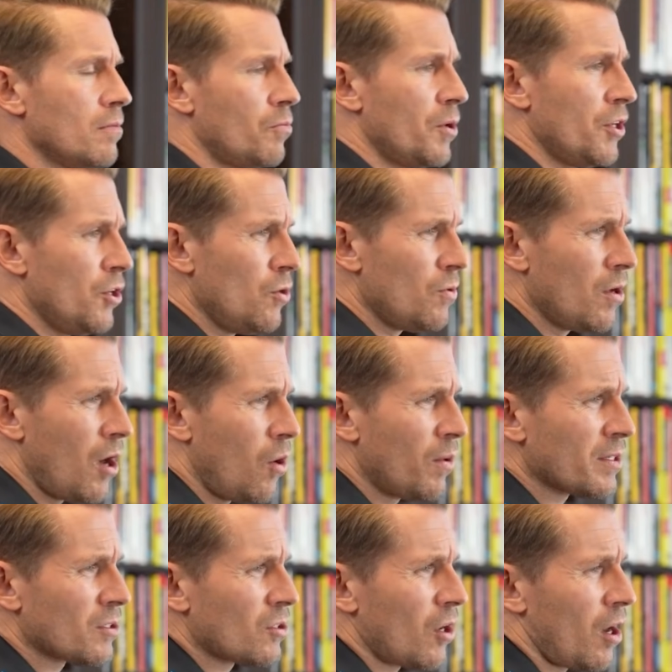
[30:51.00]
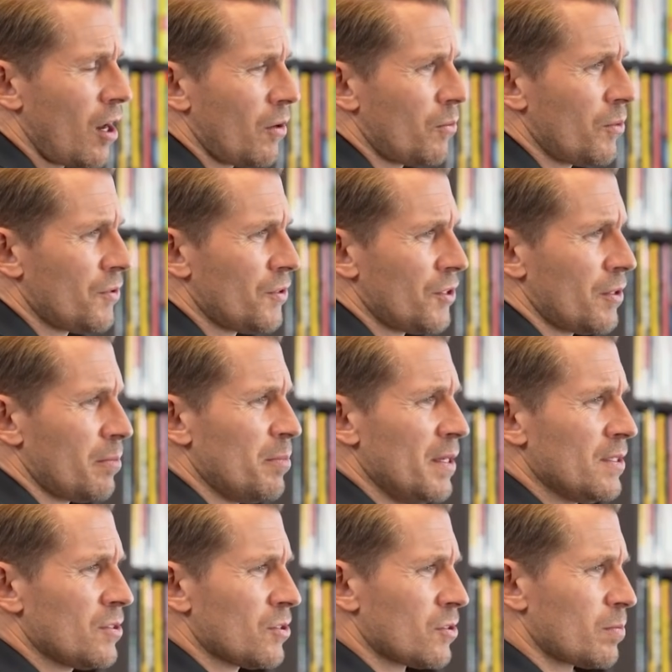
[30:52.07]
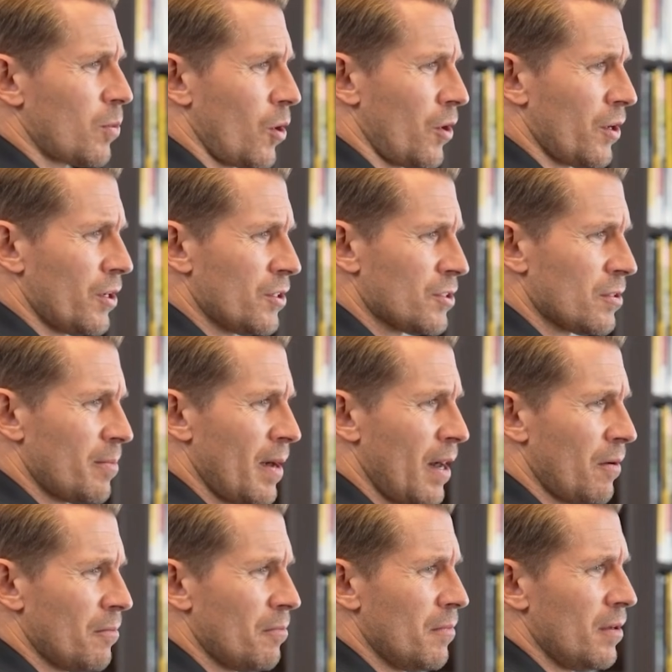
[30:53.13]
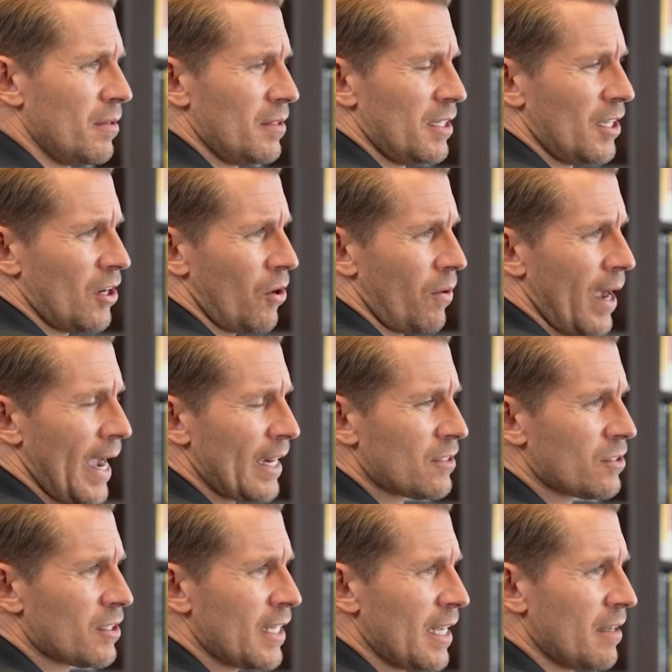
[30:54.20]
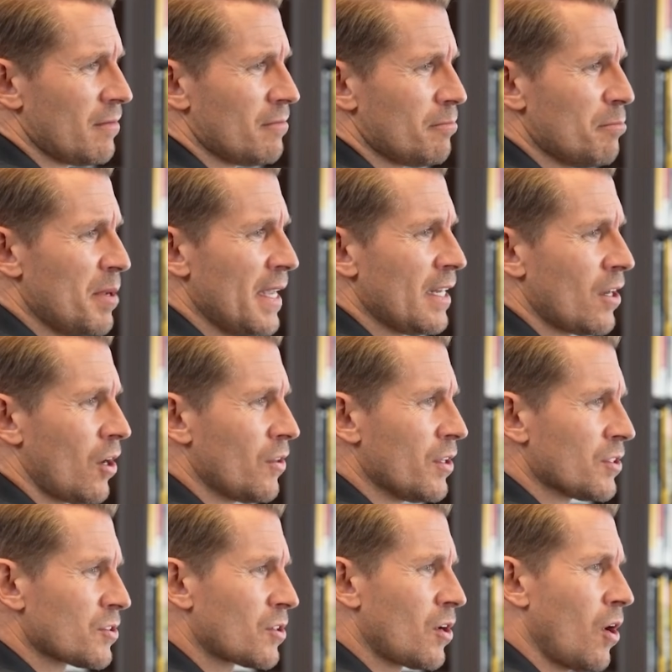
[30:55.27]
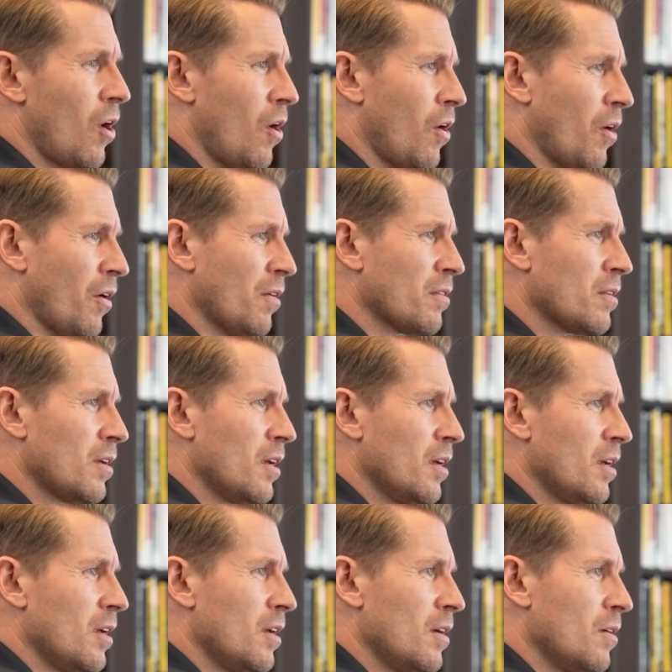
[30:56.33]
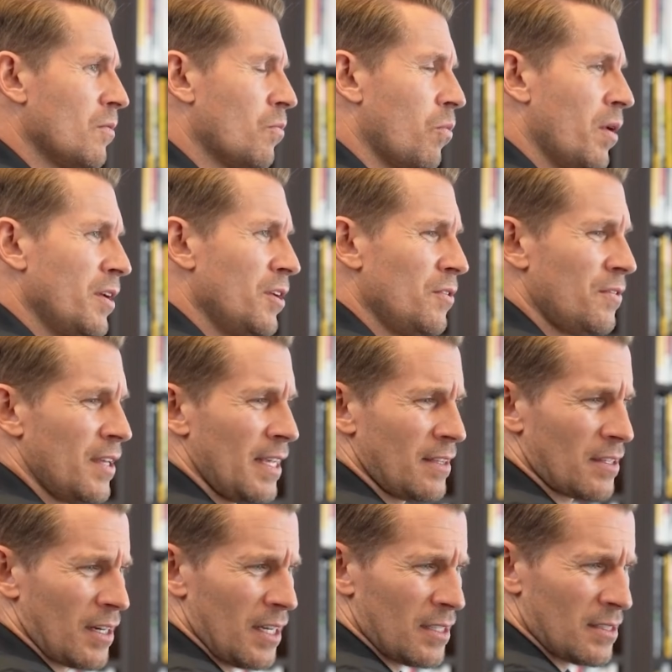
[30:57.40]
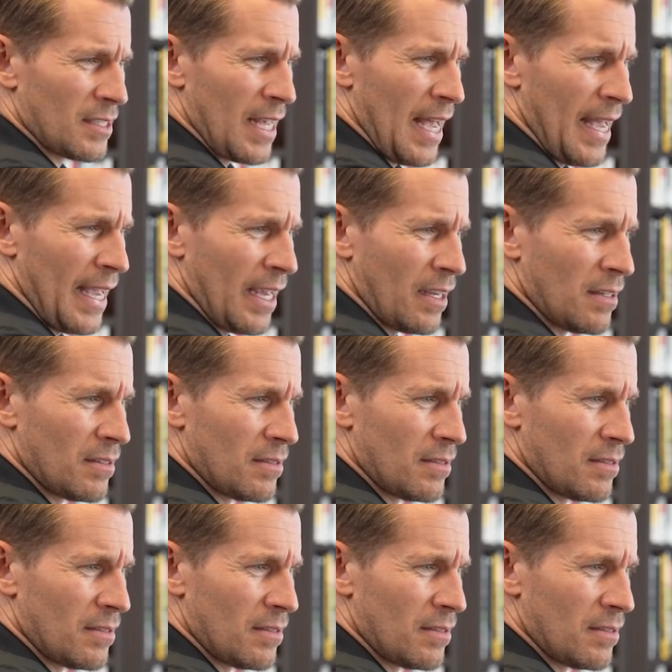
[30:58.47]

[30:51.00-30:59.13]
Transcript: when you go and talk with your business partners about, you know, actually being on this call, what do you think they're going to say?